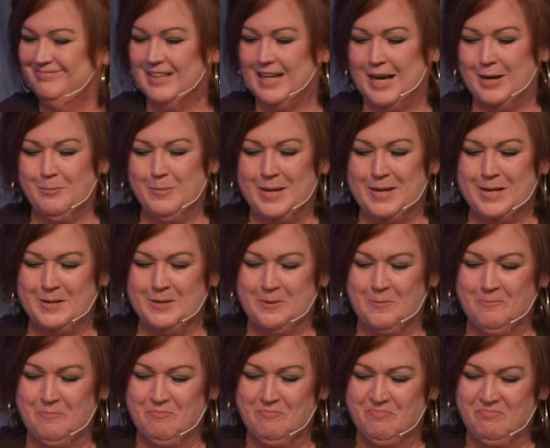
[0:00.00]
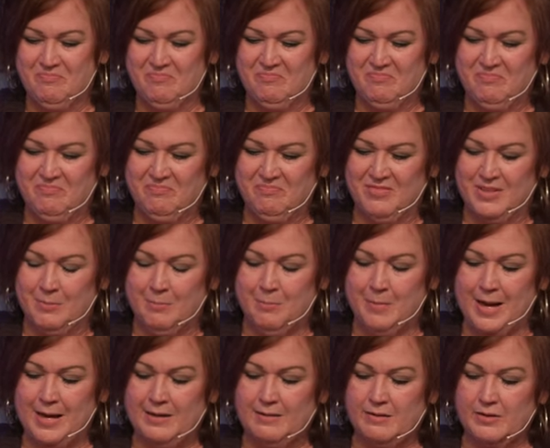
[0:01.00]
Amen.
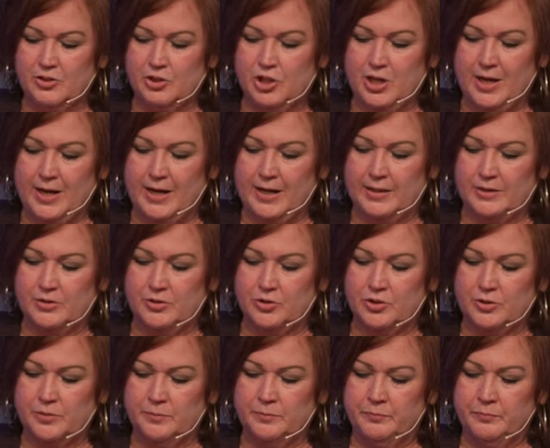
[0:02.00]
Make the change.